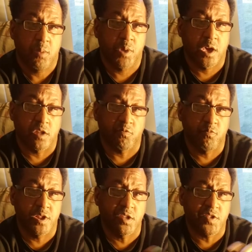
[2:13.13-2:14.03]
Because
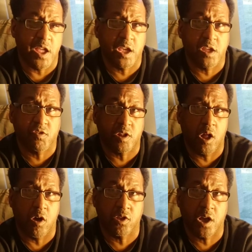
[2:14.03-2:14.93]
when this thing gets
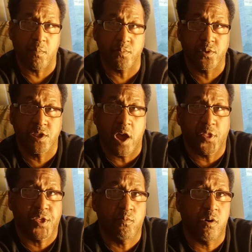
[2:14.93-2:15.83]
clogged up,
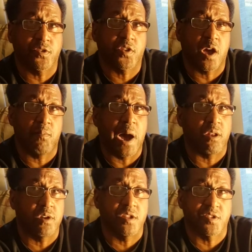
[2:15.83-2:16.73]
nothing wants to come out
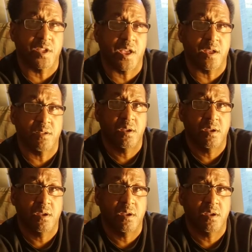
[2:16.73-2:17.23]
on this end.